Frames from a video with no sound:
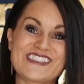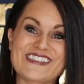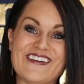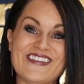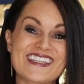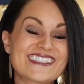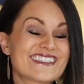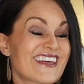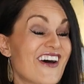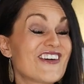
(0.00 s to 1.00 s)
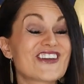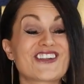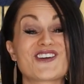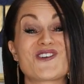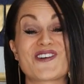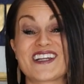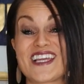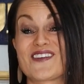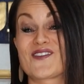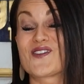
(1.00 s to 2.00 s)
And so this is all gonna
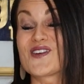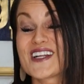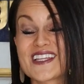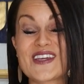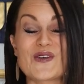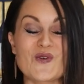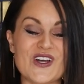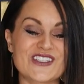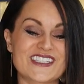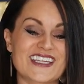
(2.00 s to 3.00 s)
coordinate really well